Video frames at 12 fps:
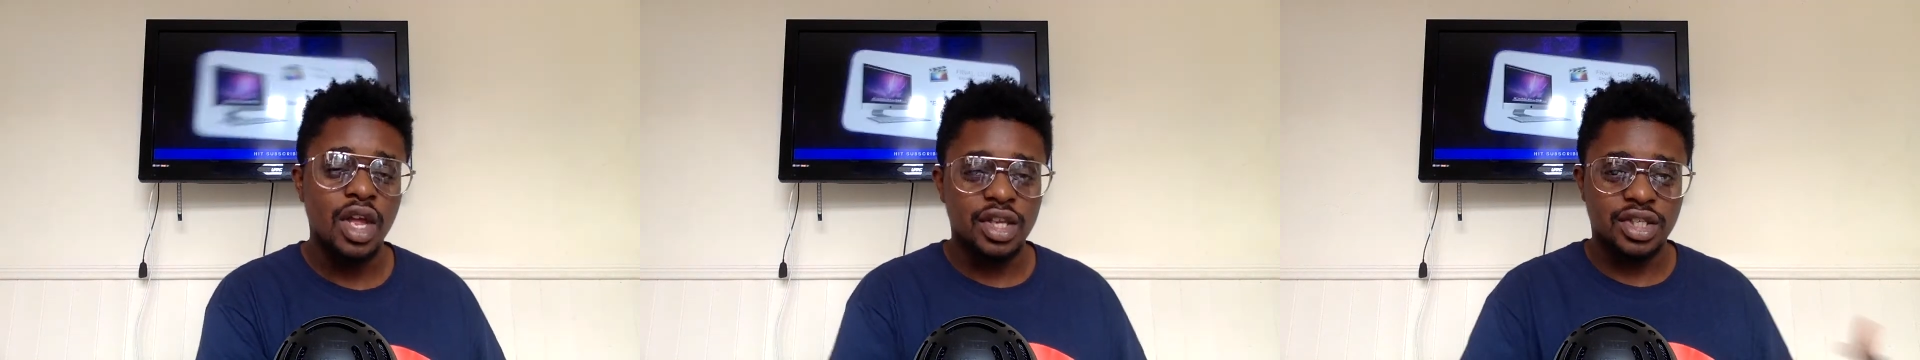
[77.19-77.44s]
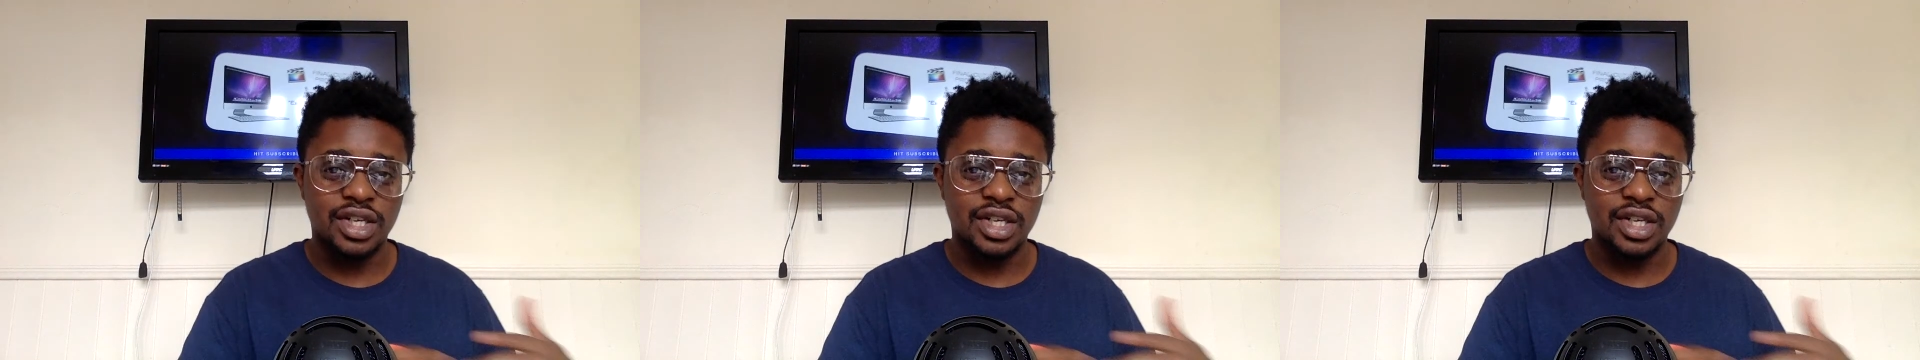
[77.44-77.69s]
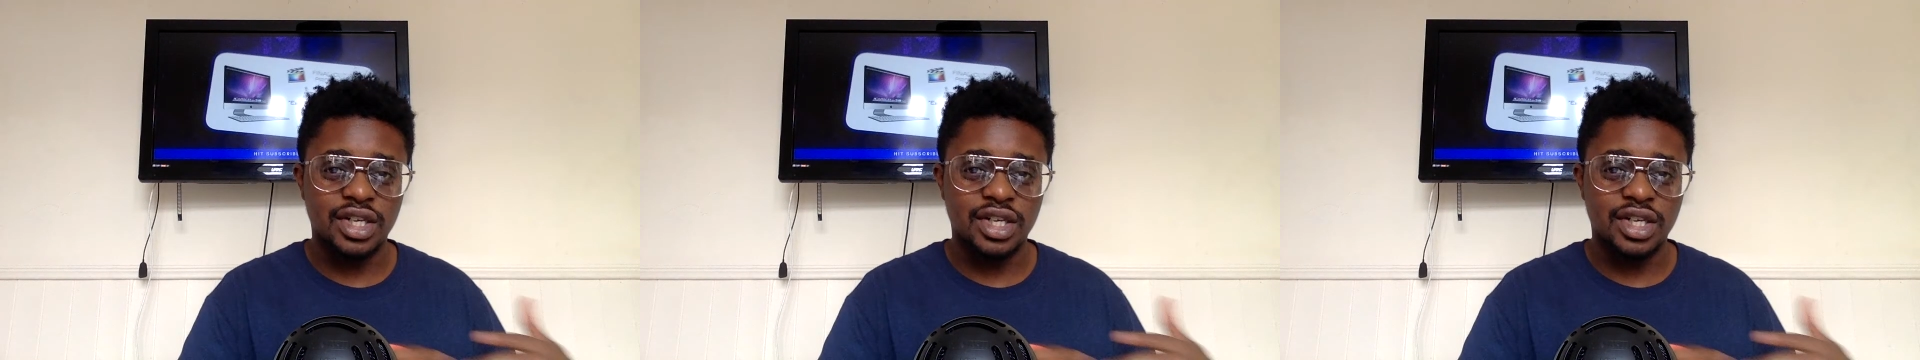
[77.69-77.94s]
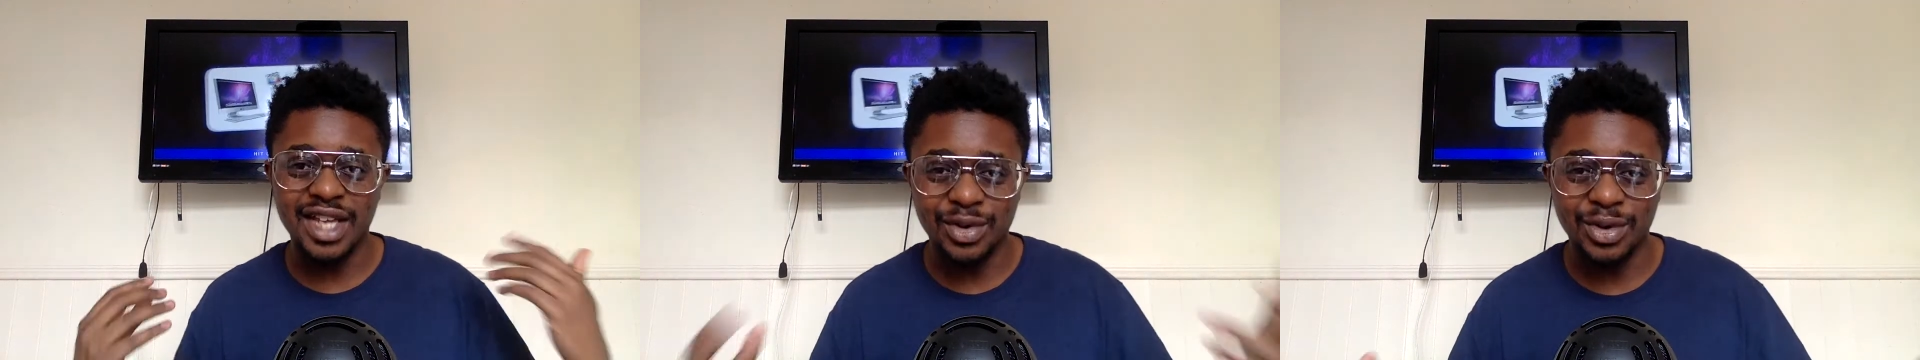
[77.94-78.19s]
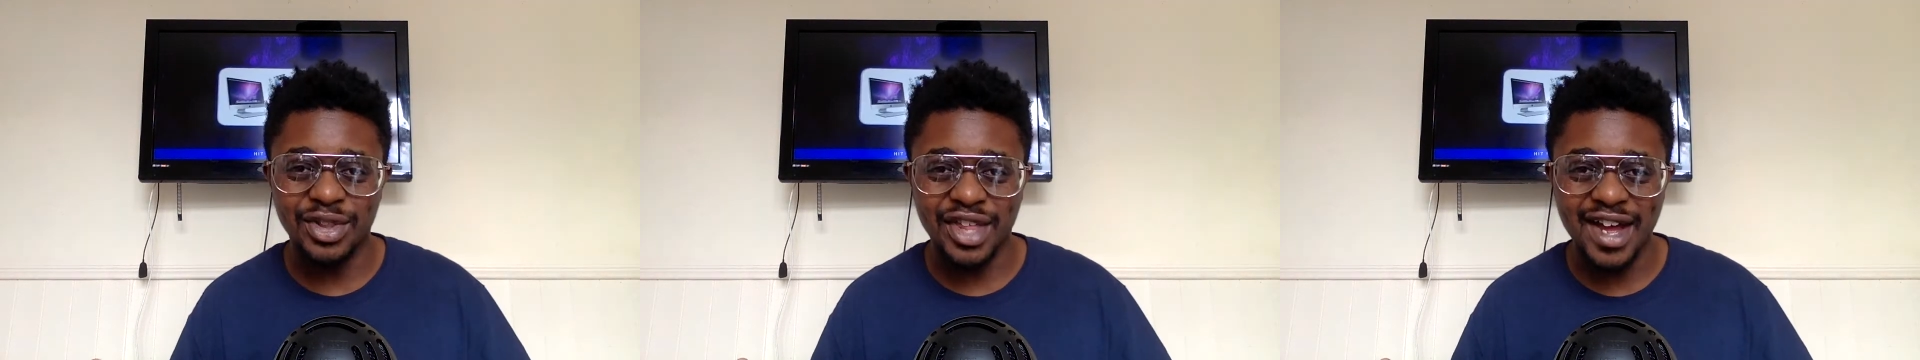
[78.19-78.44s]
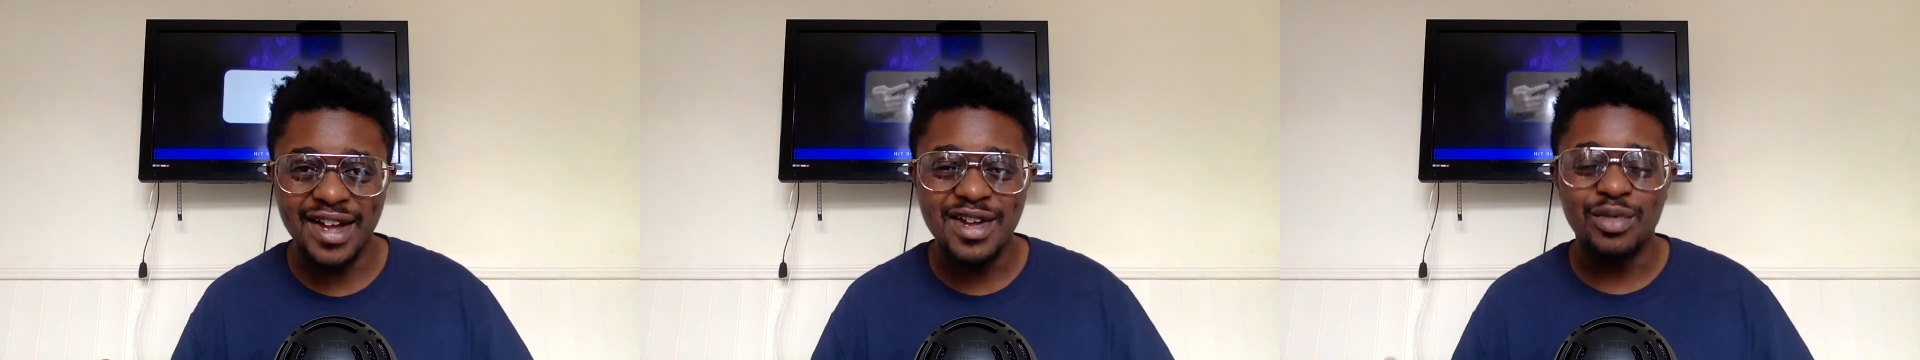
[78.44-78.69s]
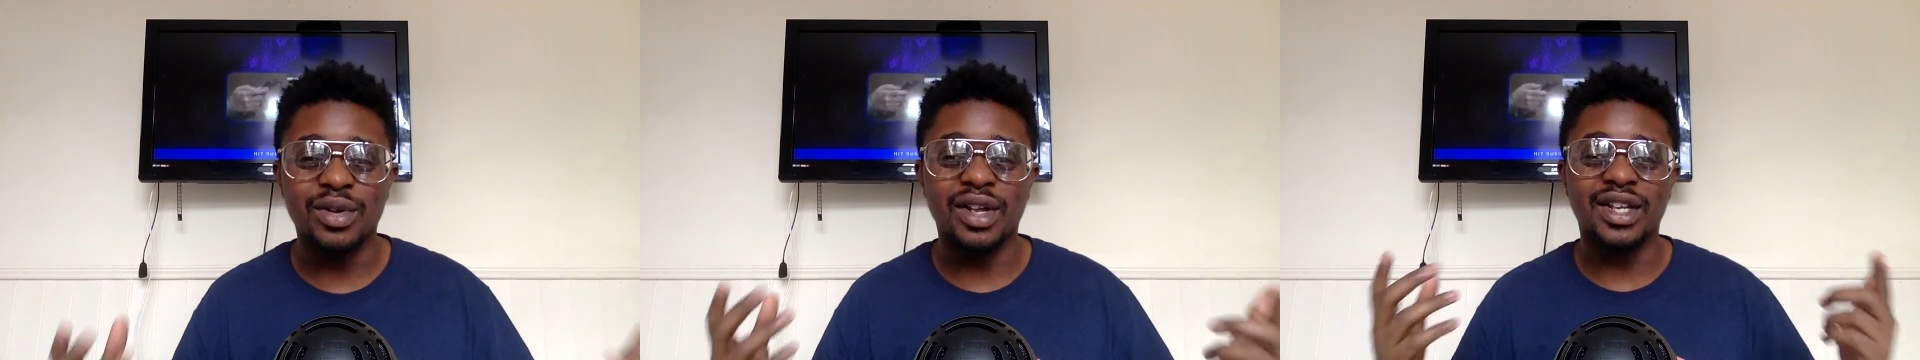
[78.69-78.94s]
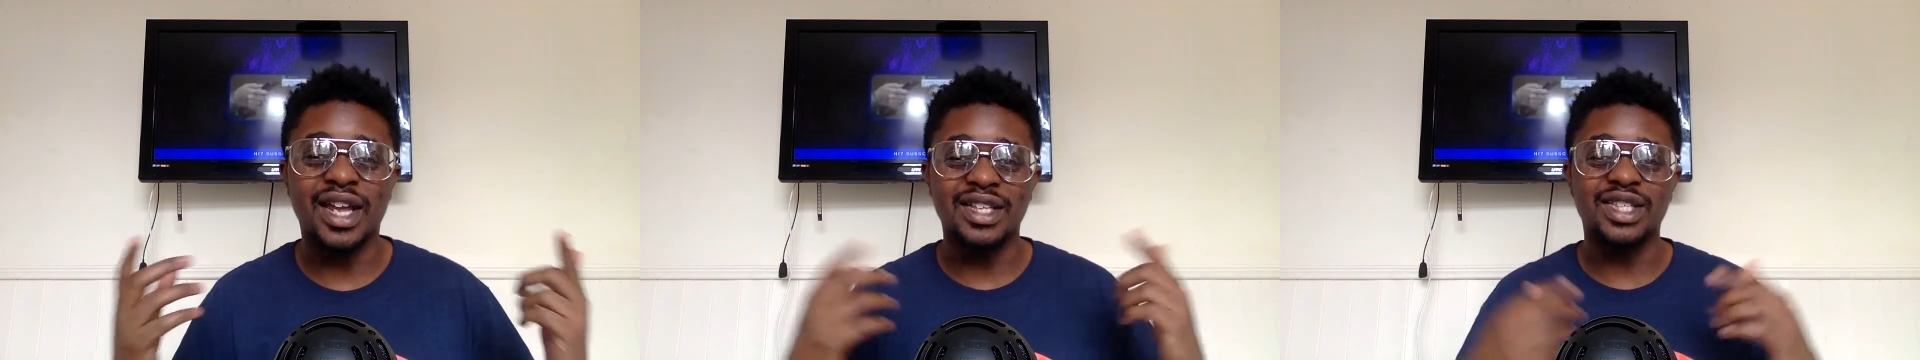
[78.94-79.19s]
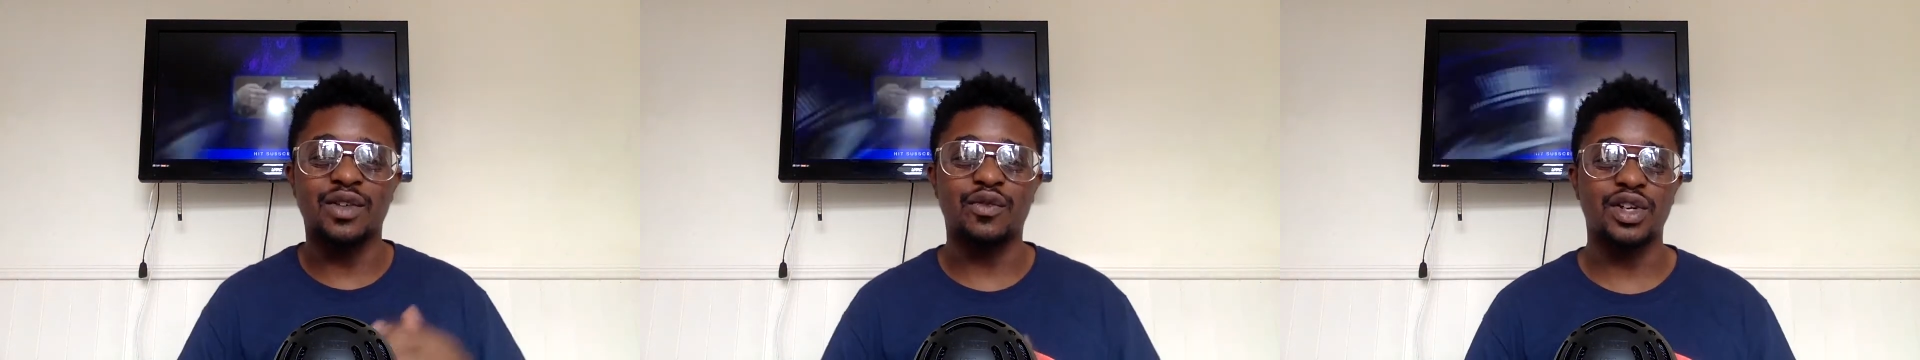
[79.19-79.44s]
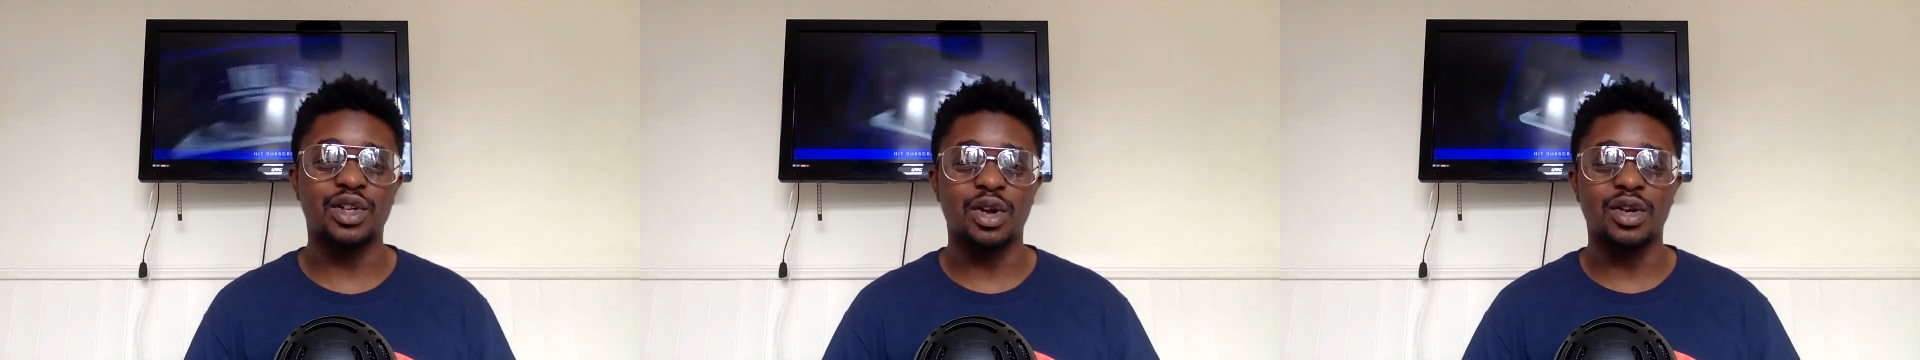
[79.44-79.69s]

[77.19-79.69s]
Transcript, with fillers: So now that I've said all that, we're going to get into the video